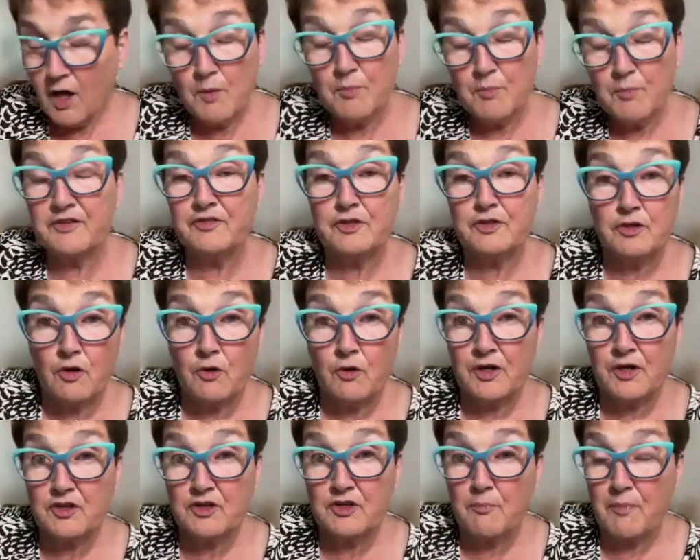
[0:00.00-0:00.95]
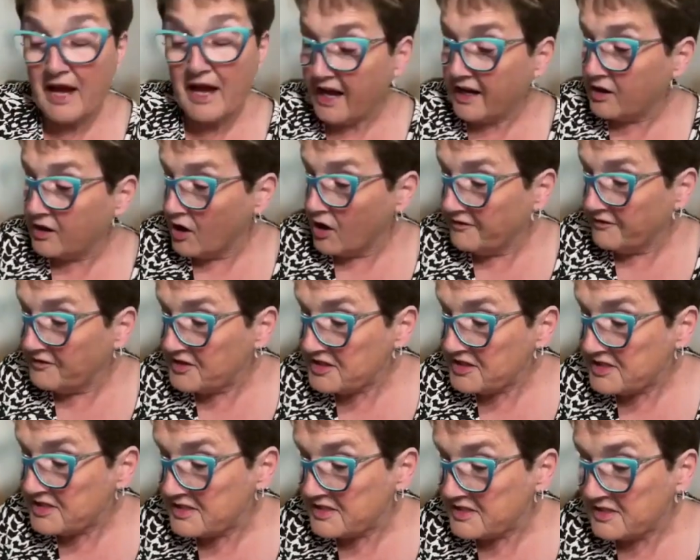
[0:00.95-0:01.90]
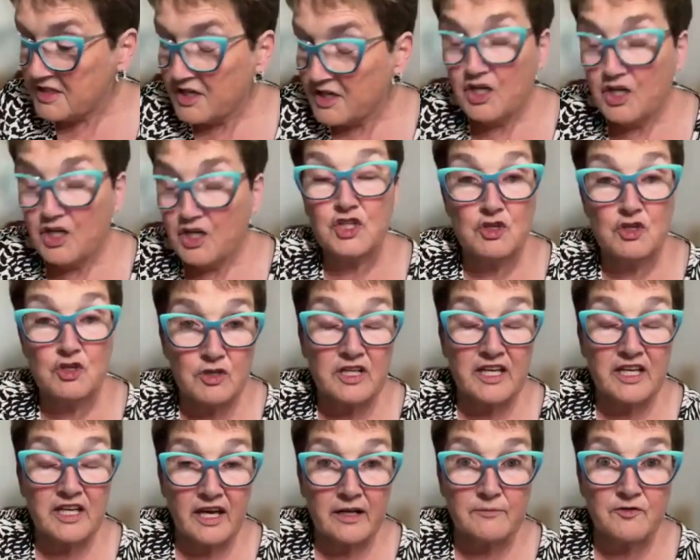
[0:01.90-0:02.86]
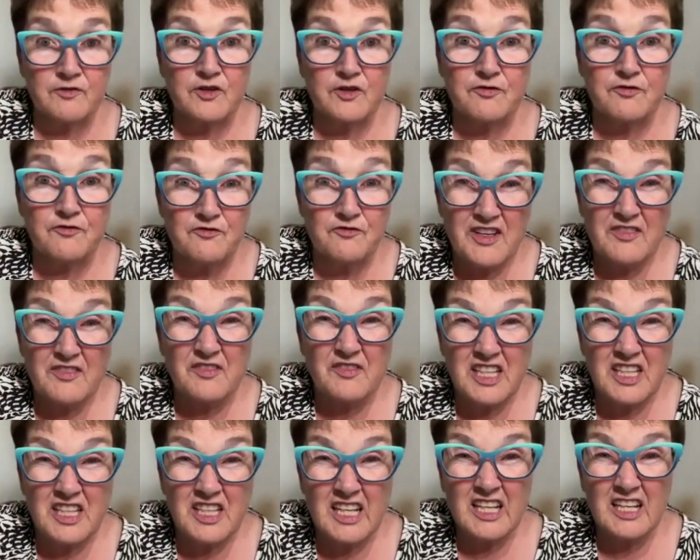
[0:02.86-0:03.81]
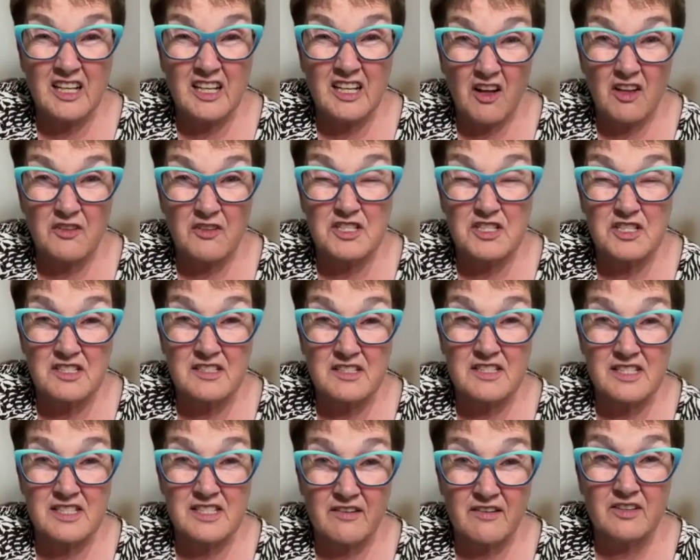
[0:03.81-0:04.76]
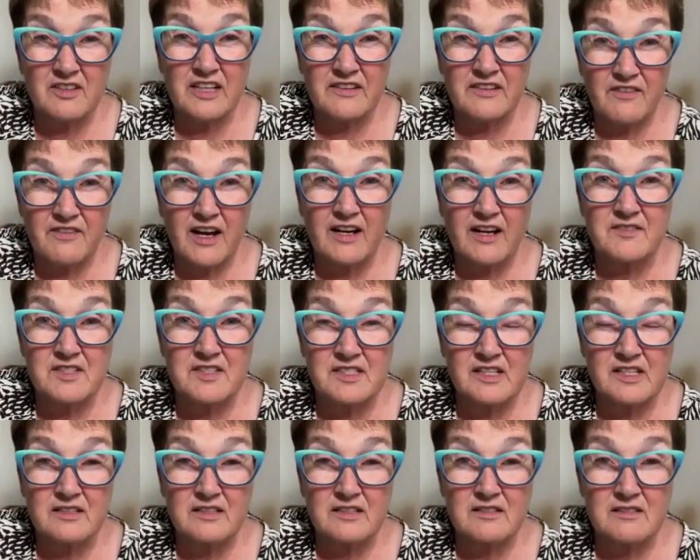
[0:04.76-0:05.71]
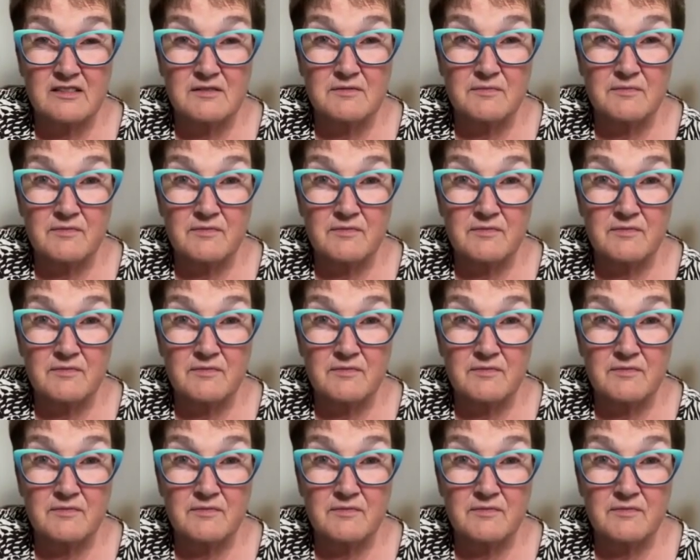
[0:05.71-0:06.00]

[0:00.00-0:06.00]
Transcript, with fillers: But if you go in your back office, you can get them for $15.75.